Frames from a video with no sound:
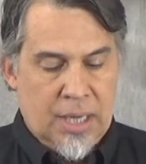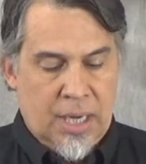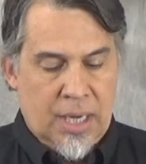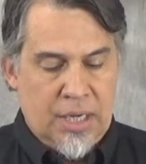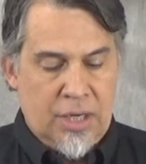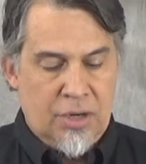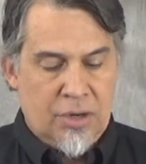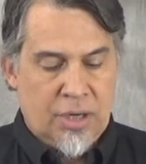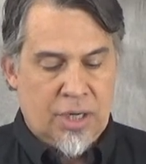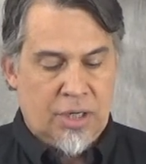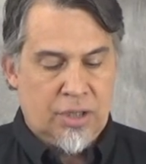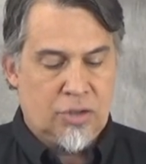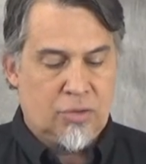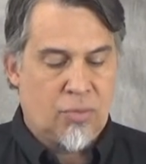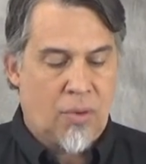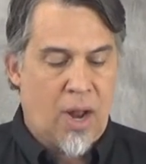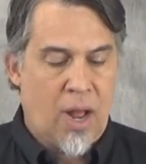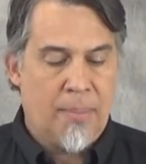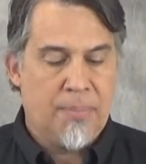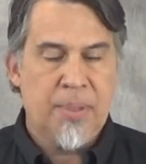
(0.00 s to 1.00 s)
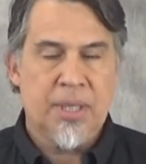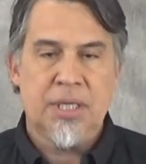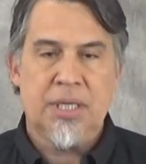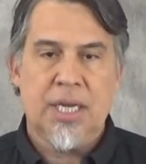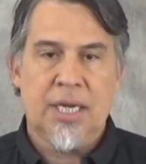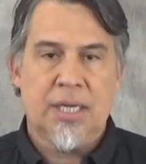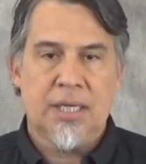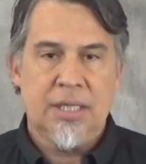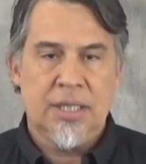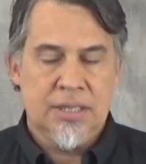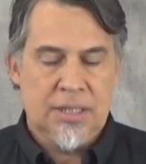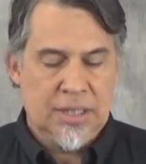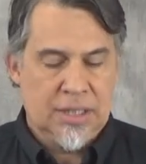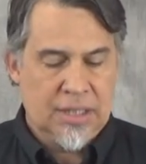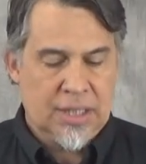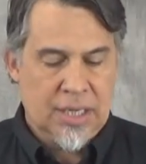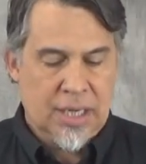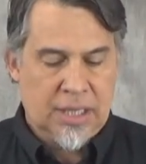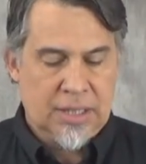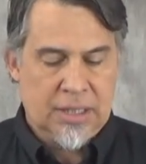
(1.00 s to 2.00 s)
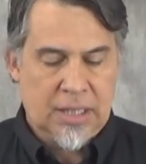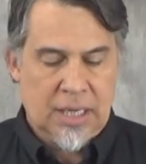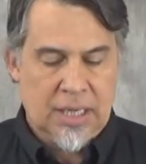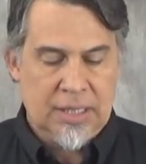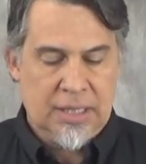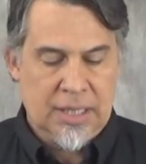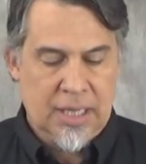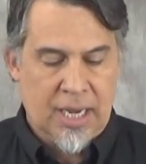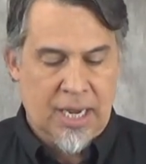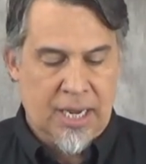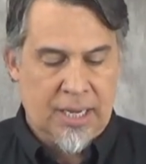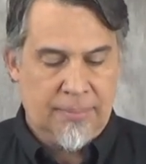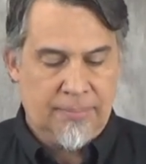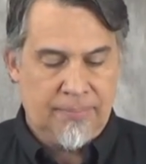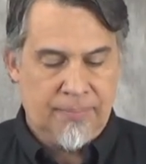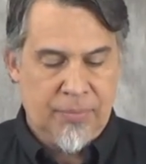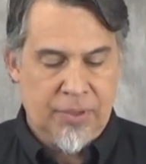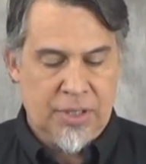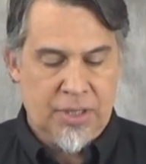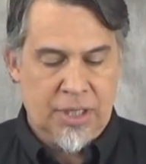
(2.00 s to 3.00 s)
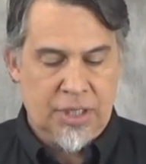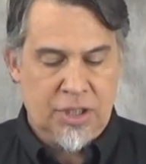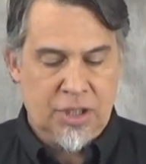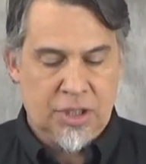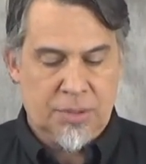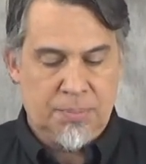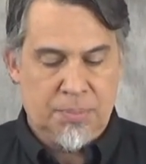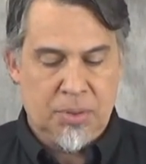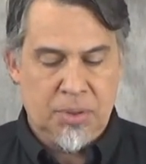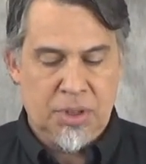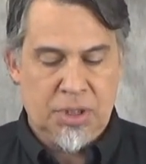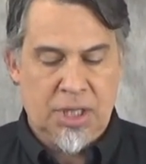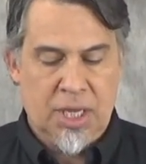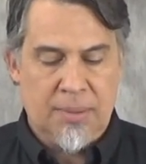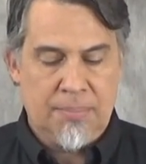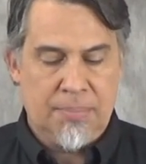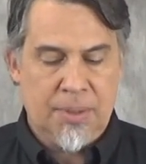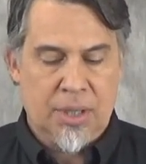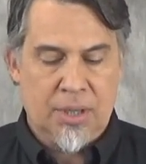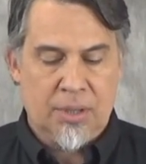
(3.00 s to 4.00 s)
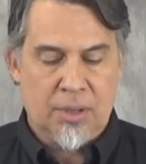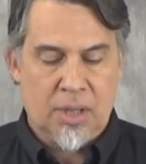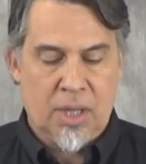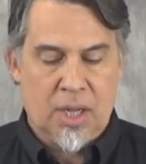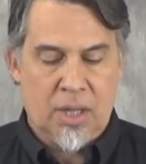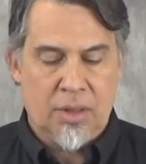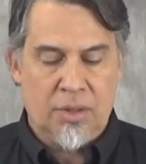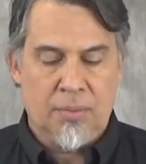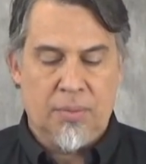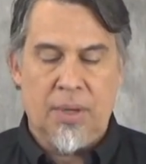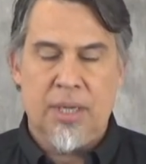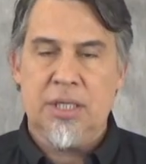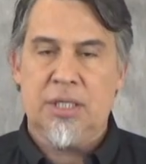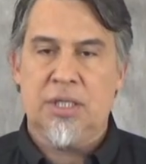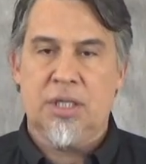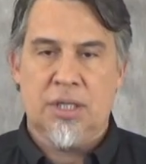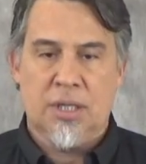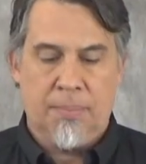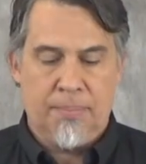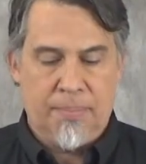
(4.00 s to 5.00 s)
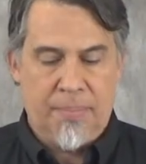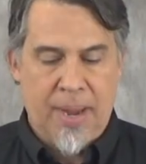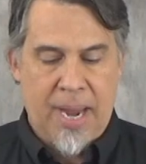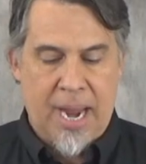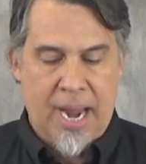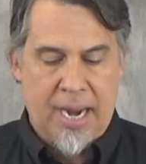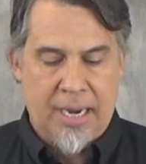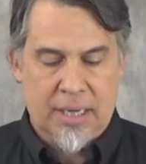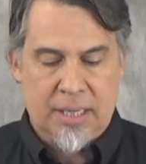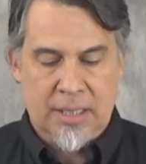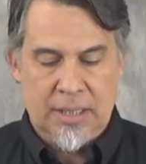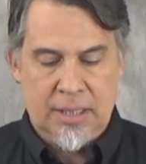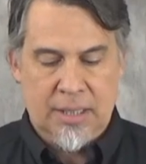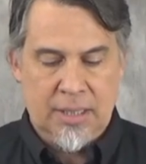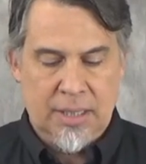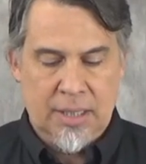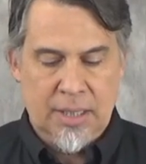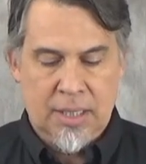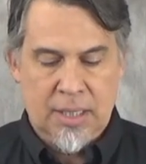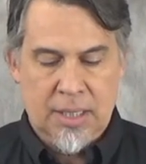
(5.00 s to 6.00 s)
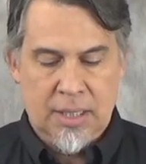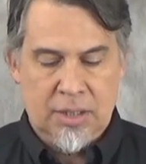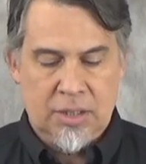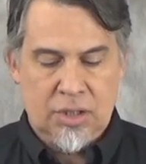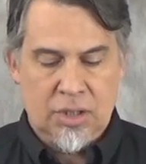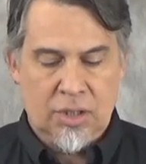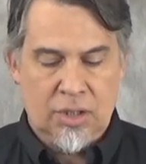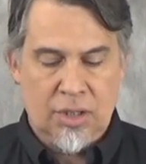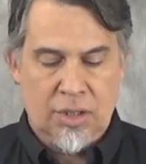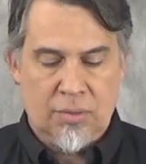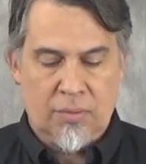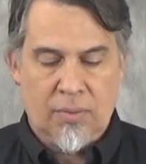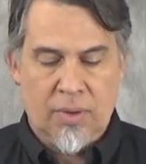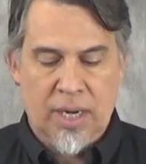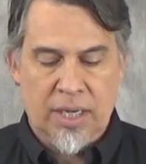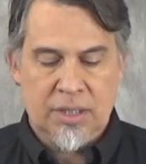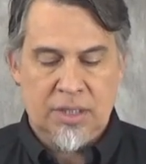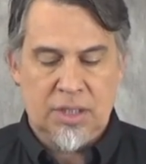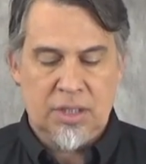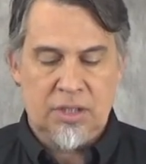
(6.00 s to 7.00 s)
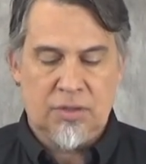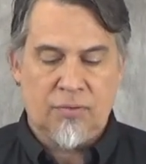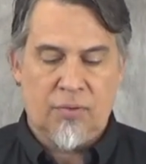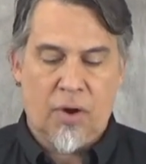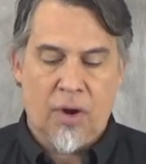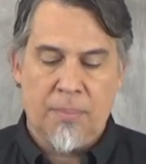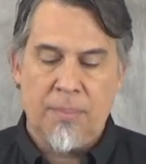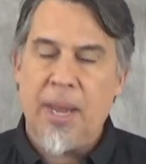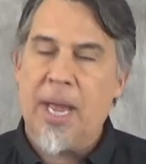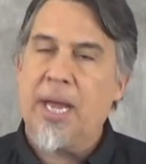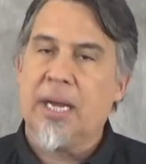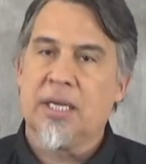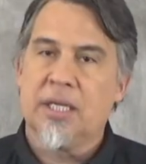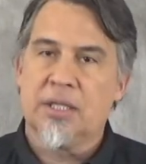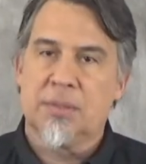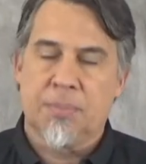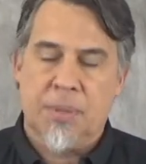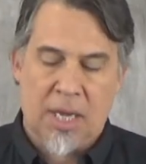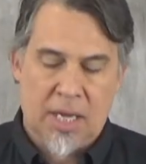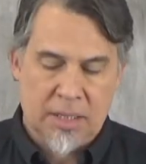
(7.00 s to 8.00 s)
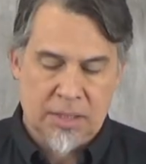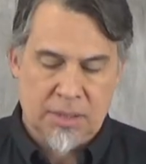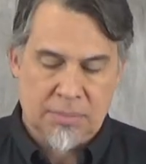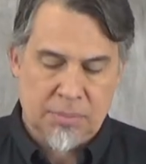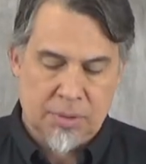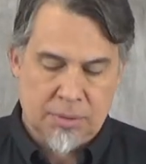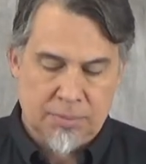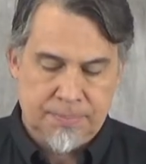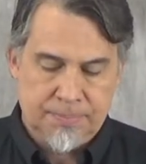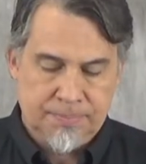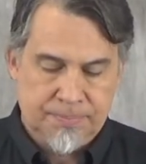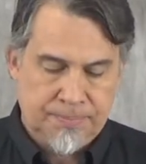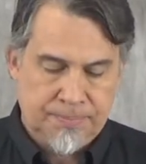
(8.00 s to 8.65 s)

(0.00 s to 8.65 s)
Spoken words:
and you're going to drop it down into the gun like that, and then just push that barrel all the way to the back so that it rests as far back as possible.